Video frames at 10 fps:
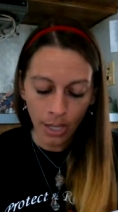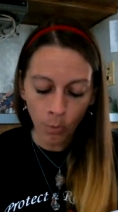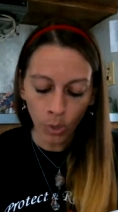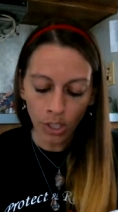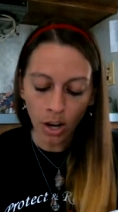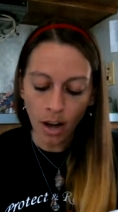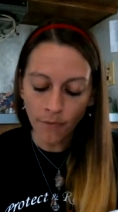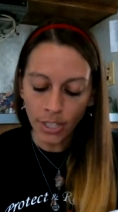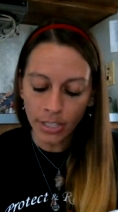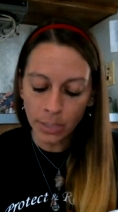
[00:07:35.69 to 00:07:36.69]
With
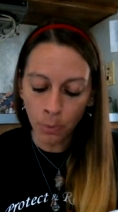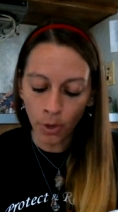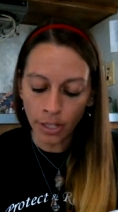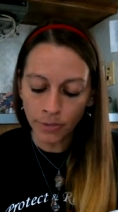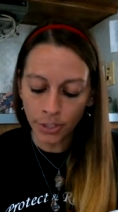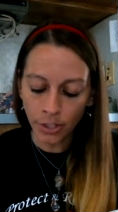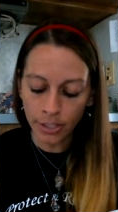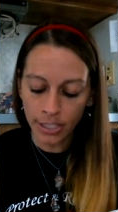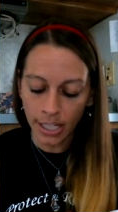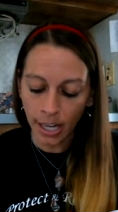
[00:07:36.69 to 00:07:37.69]
confidence born of
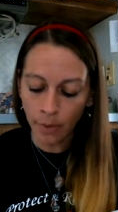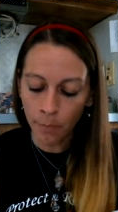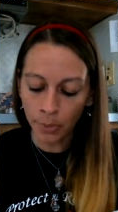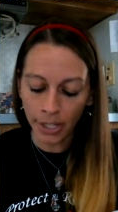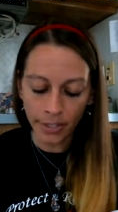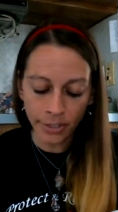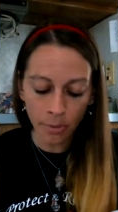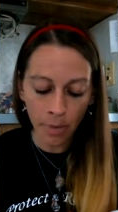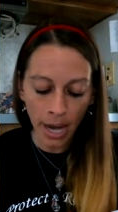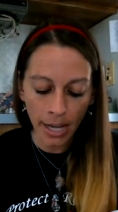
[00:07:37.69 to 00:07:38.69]
certainty, plans
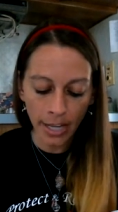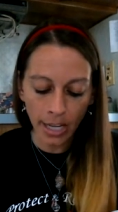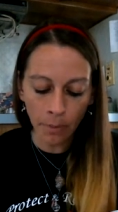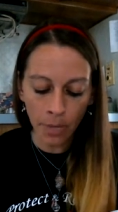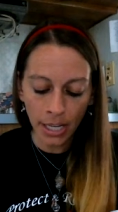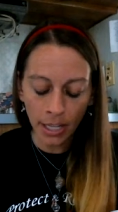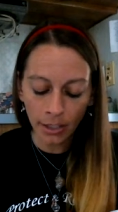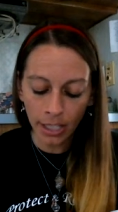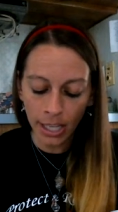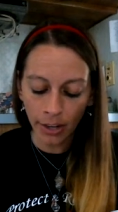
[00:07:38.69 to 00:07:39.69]
are made and
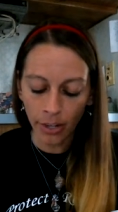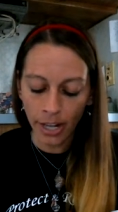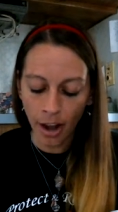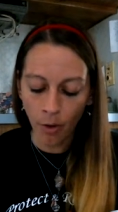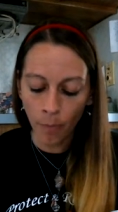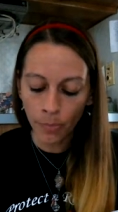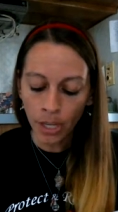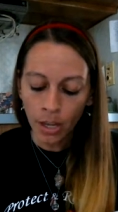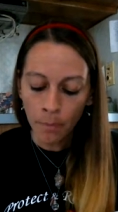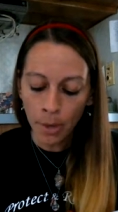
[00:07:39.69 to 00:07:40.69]
immediately carried out.
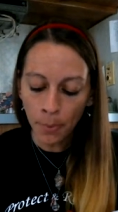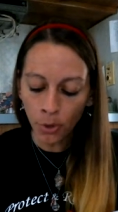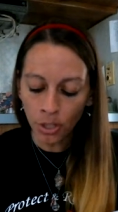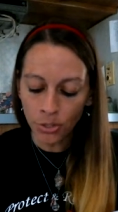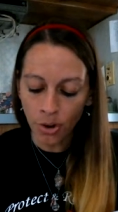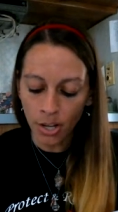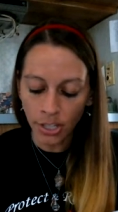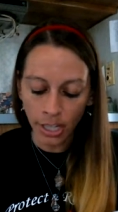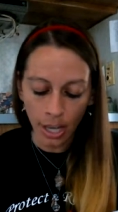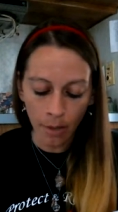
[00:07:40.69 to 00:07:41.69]
People are drawn
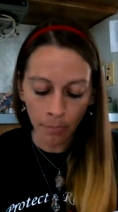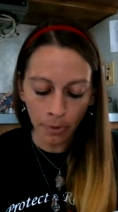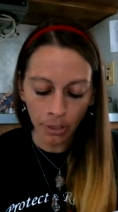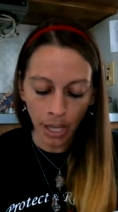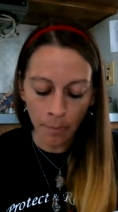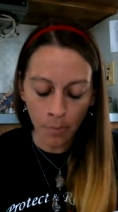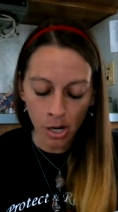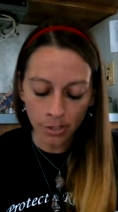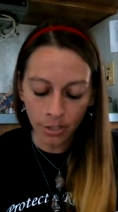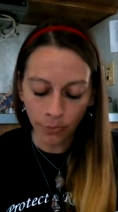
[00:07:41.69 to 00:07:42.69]
to him like
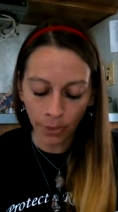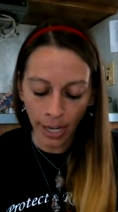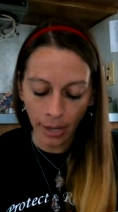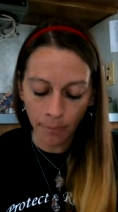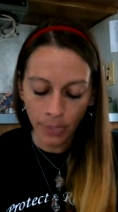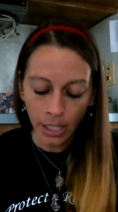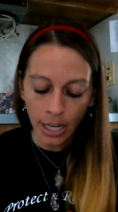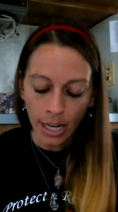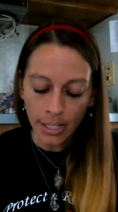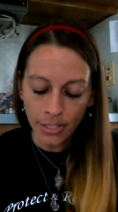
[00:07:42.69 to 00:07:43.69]
moths to flame.
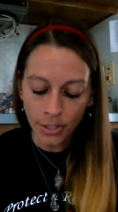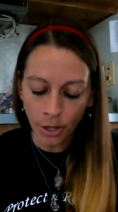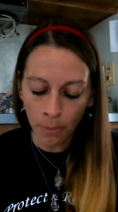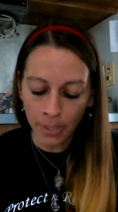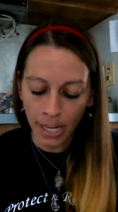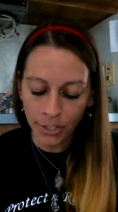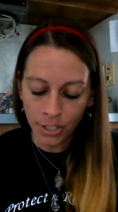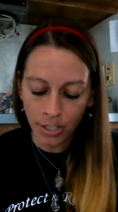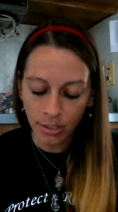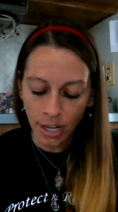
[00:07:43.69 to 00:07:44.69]
His
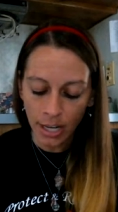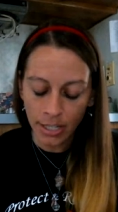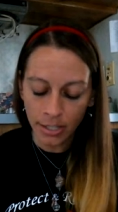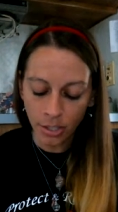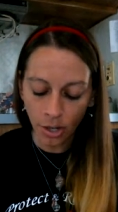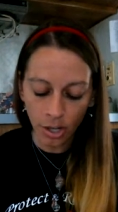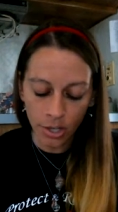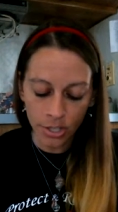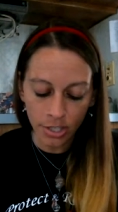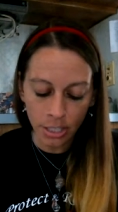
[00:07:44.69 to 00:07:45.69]
determination and his
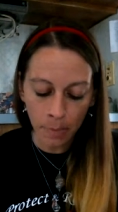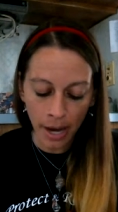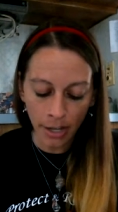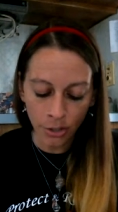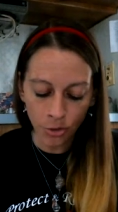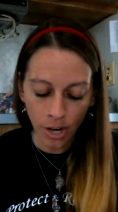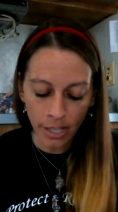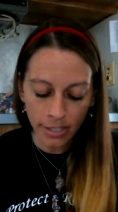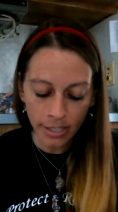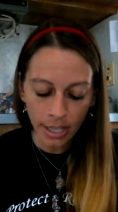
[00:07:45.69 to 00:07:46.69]
courage inspire
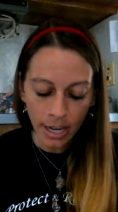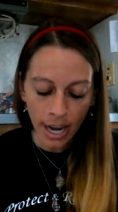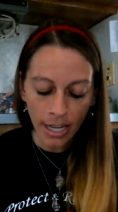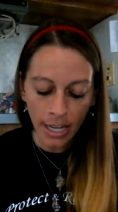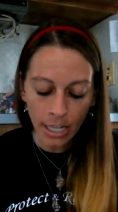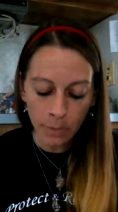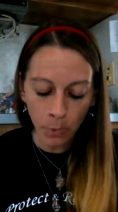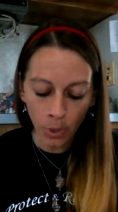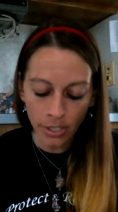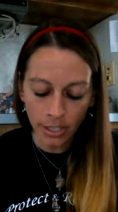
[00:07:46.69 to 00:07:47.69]
trust, and he is
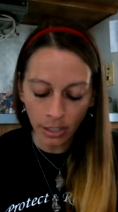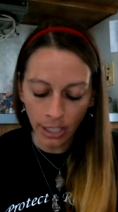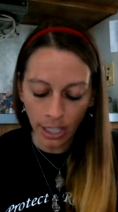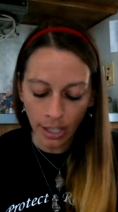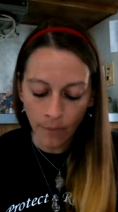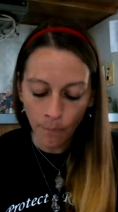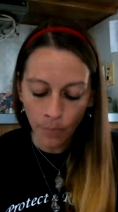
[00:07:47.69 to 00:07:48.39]
born to lead.